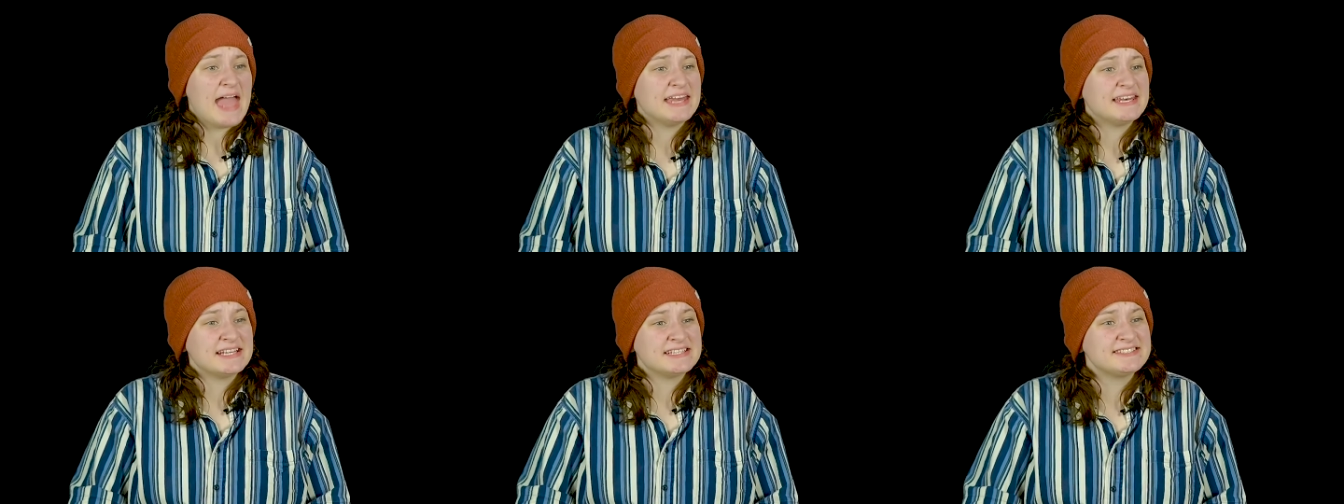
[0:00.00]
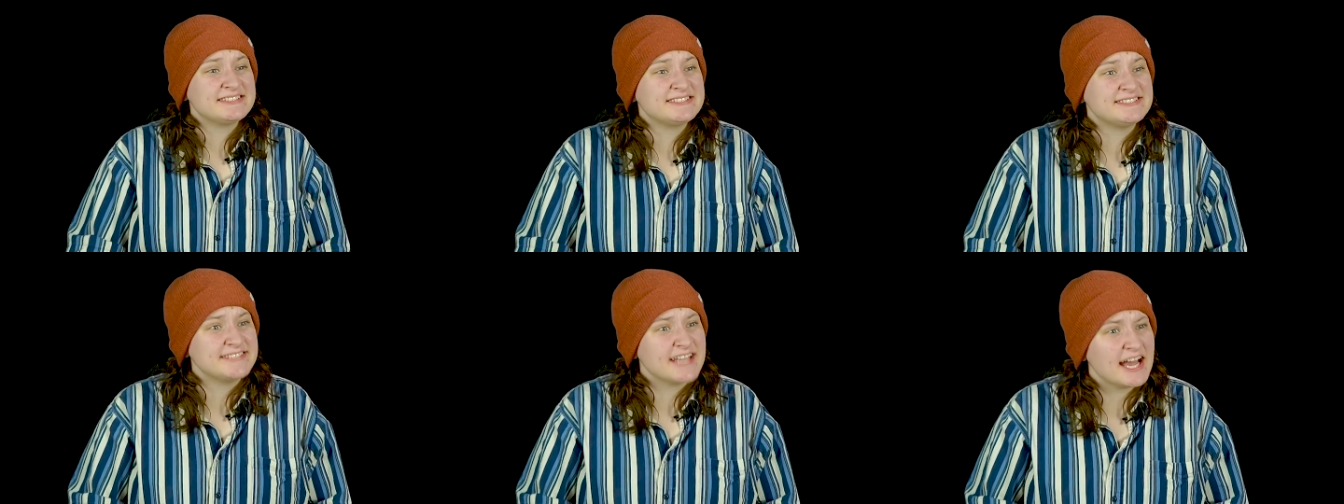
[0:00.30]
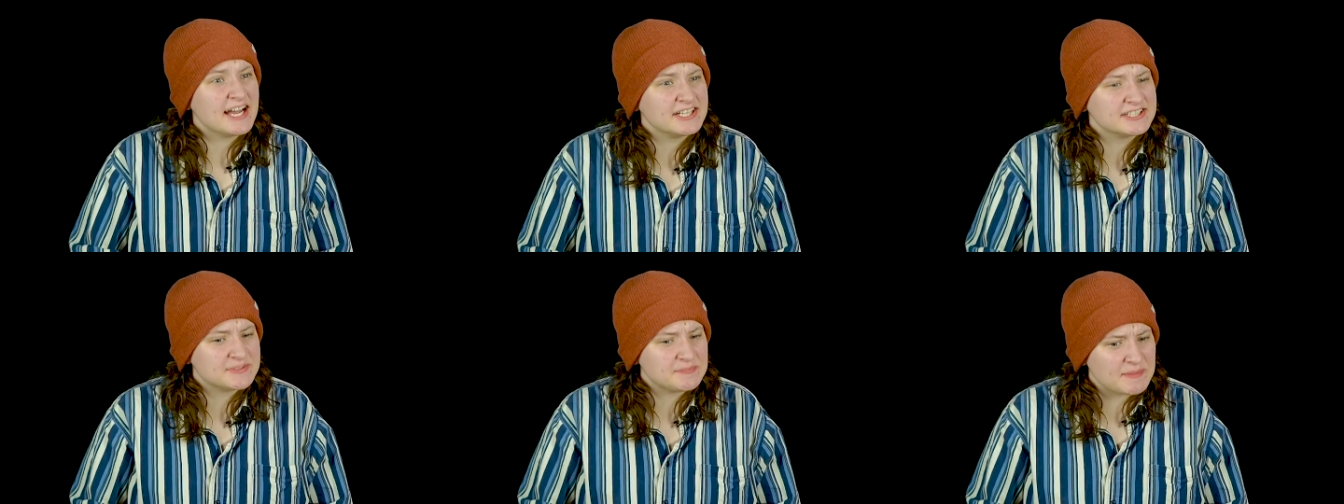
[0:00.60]
And it
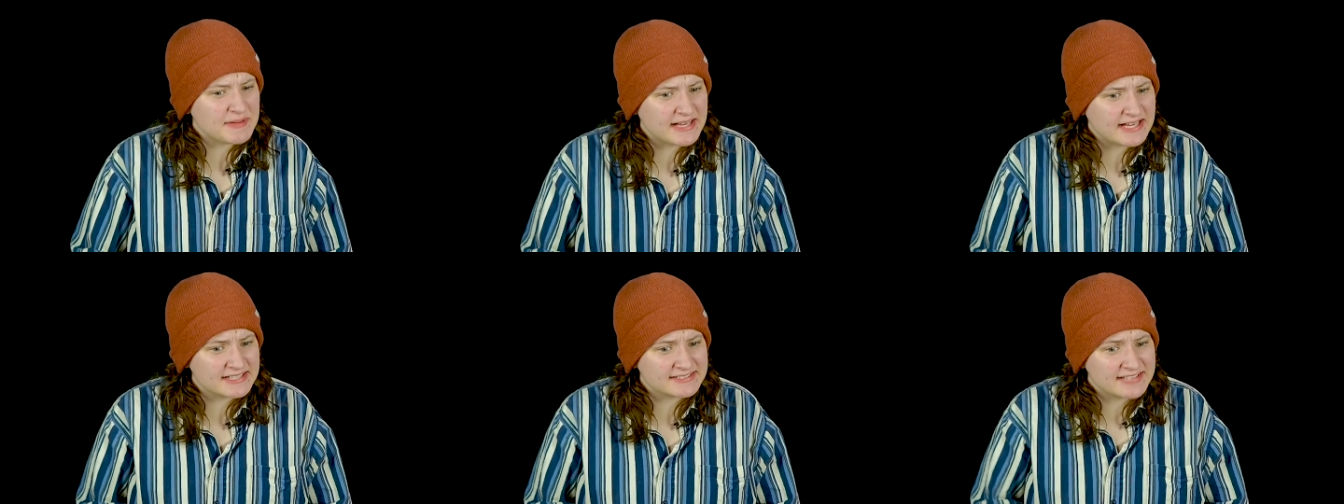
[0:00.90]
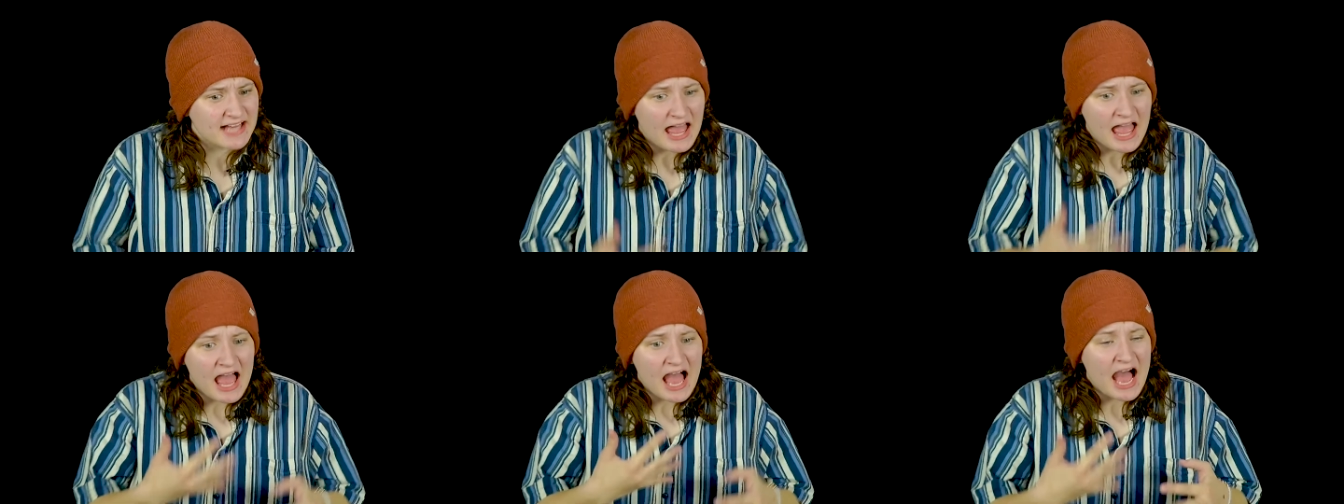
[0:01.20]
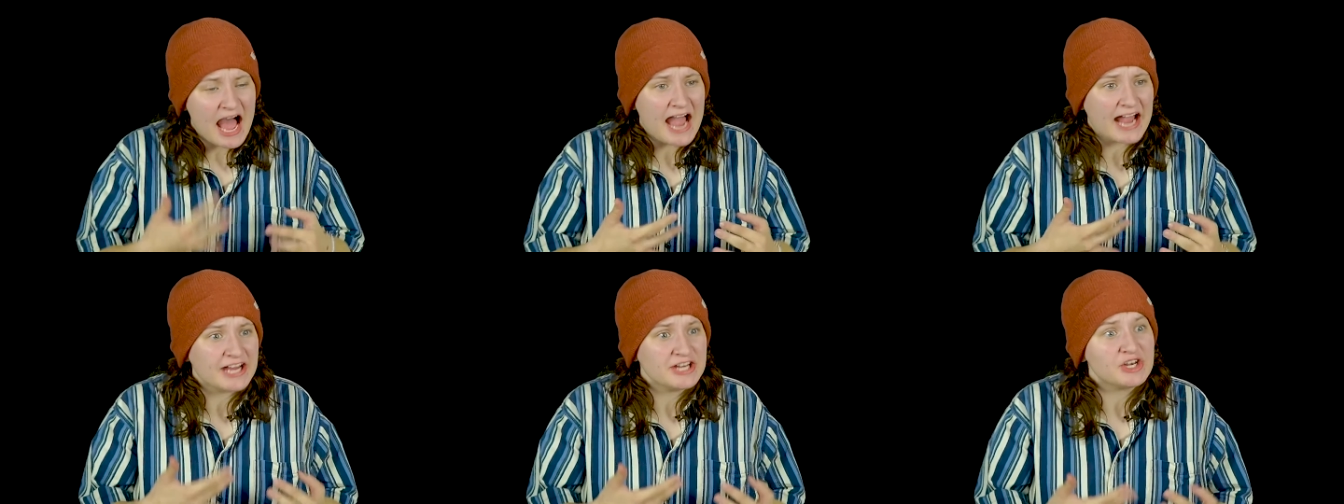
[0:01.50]
sucks because
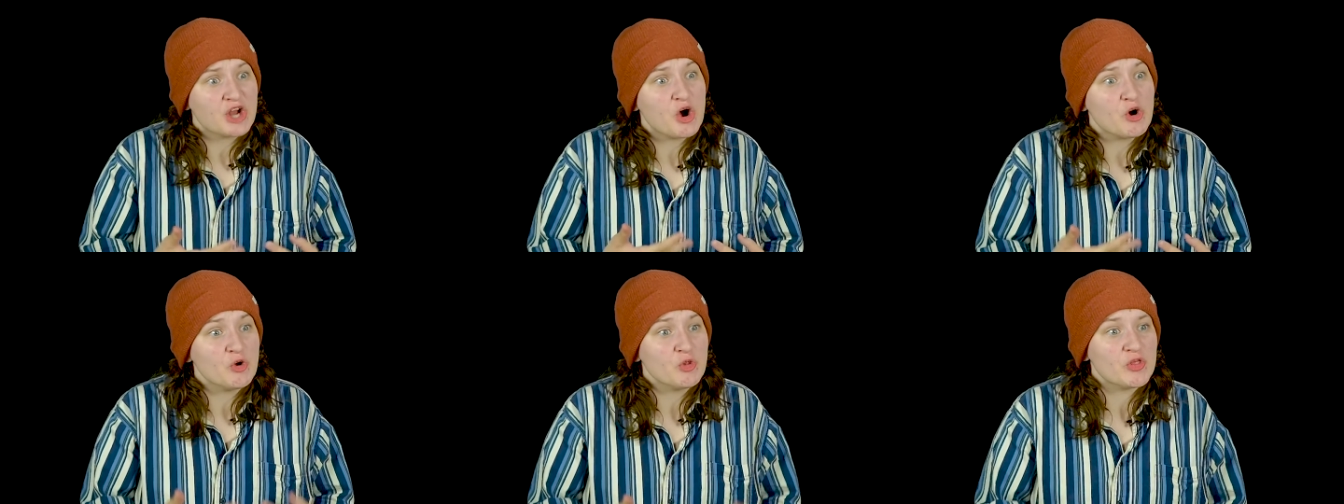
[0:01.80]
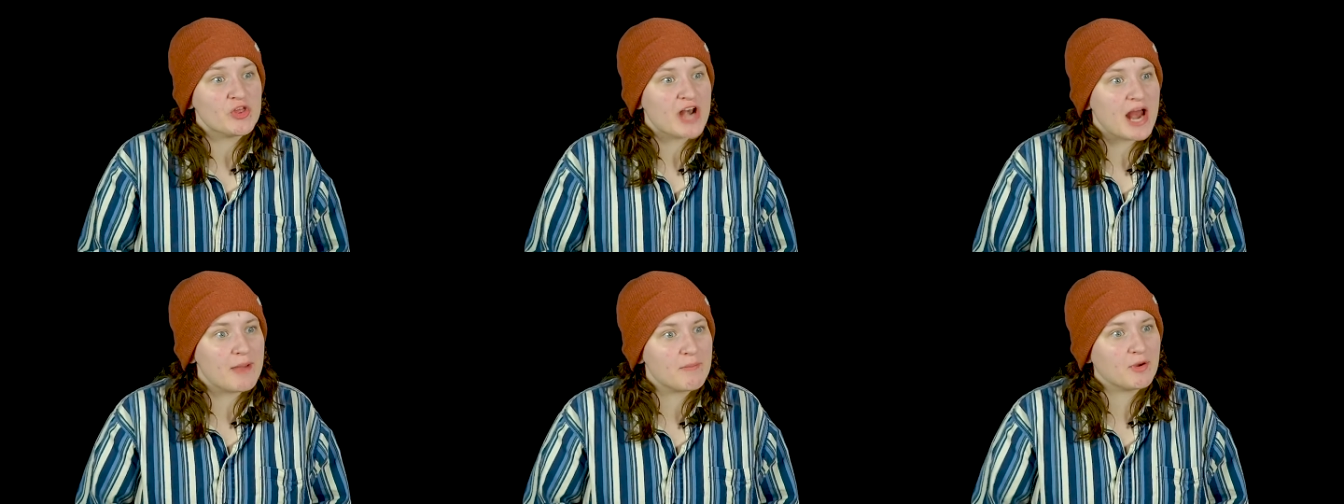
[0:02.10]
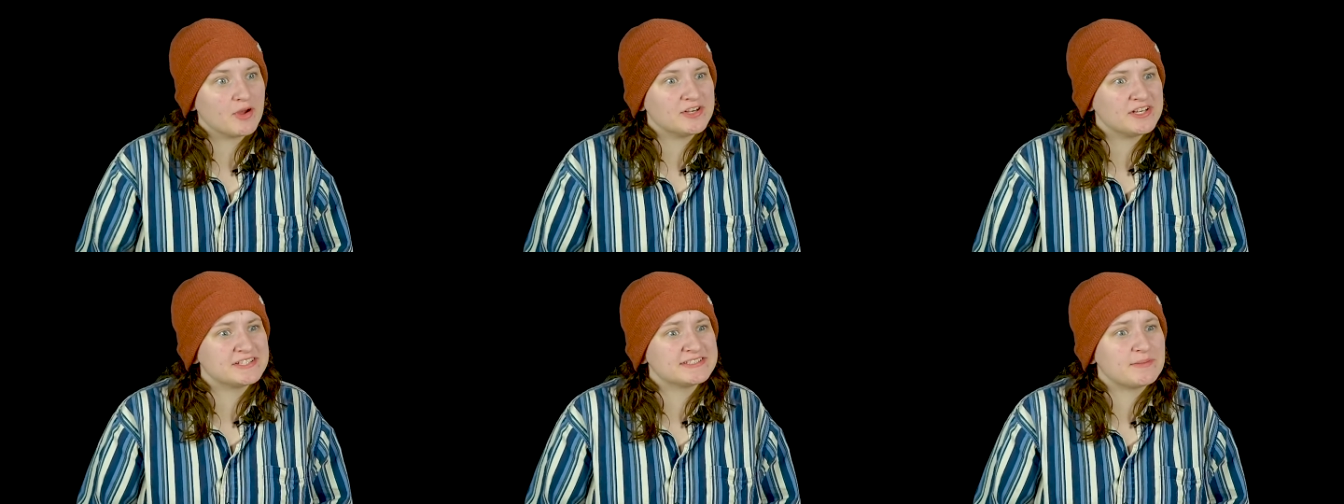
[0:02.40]
I know that I'm
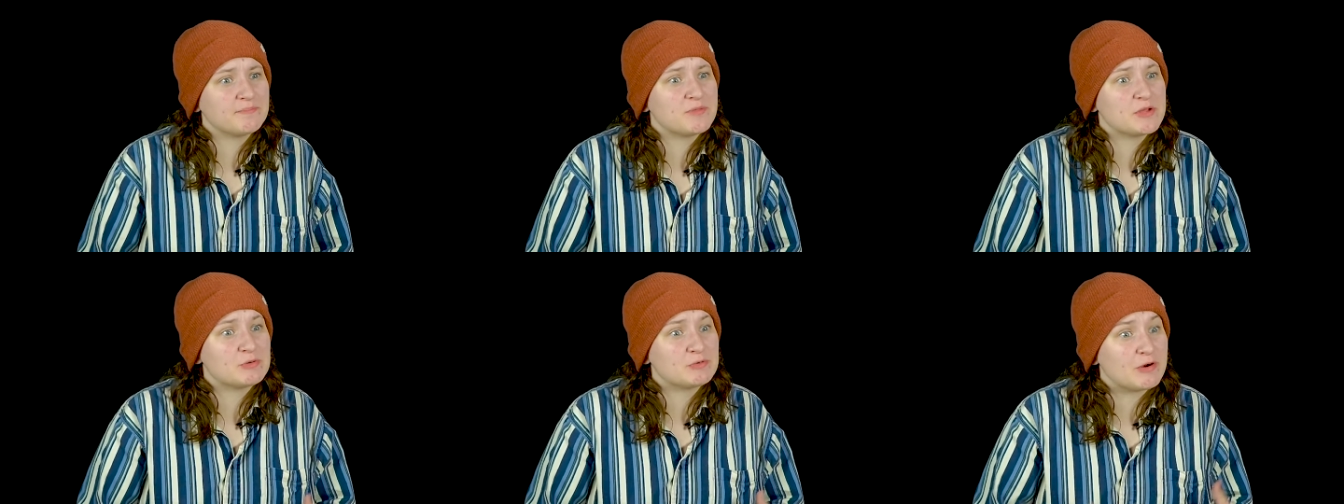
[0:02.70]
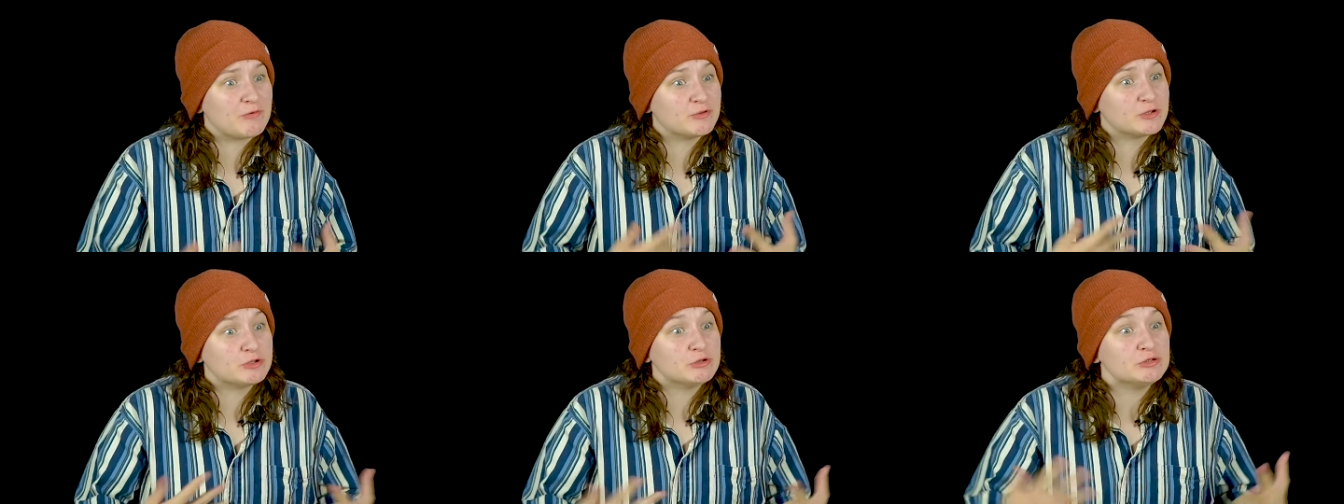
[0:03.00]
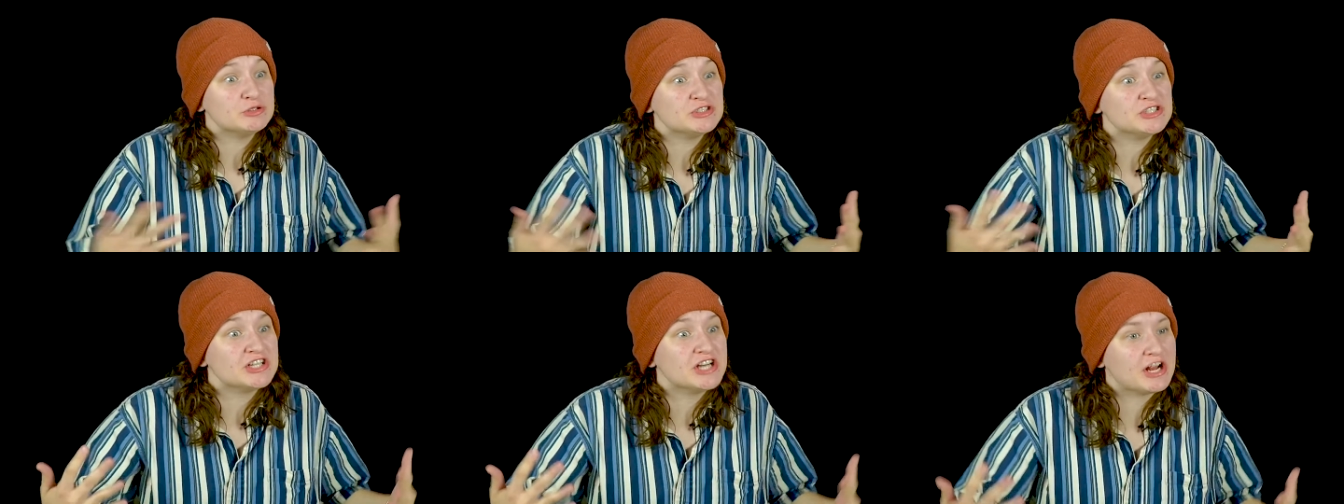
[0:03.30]
onto something
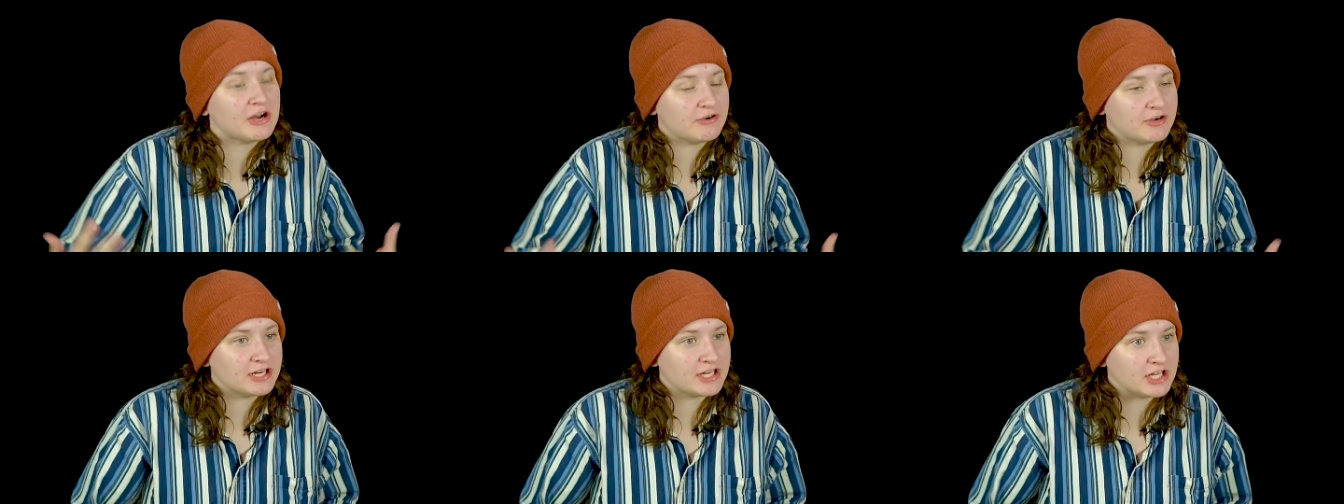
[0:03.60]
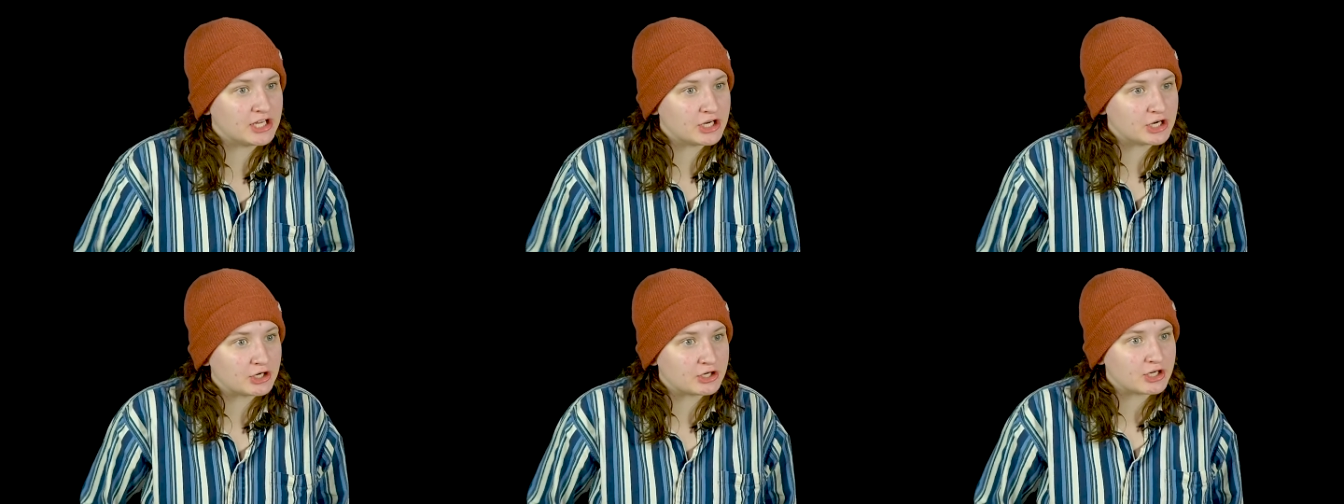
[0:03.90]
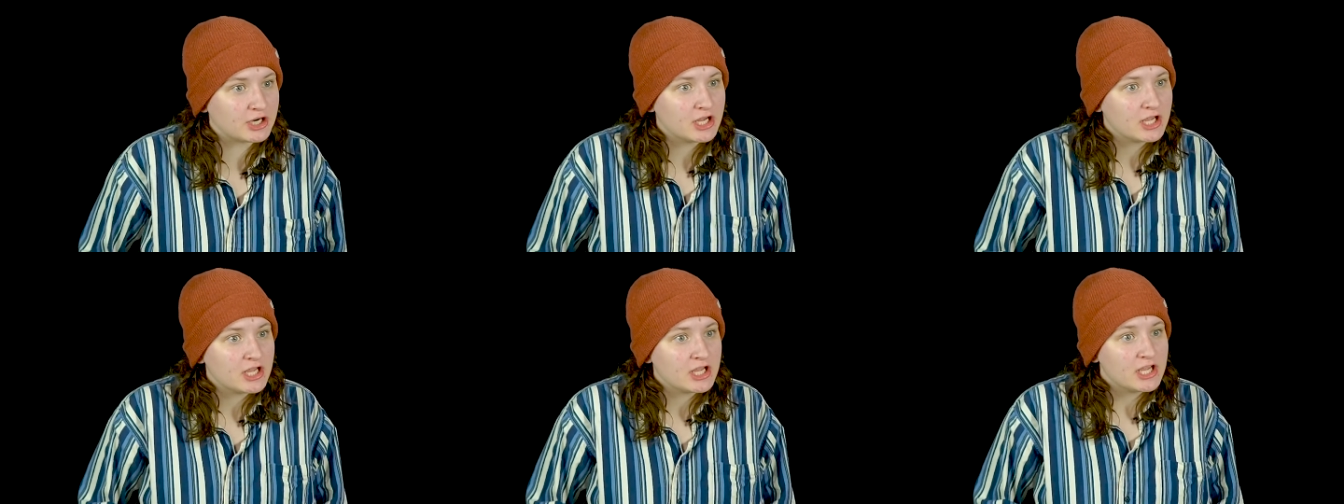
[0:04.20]
revolutionary here.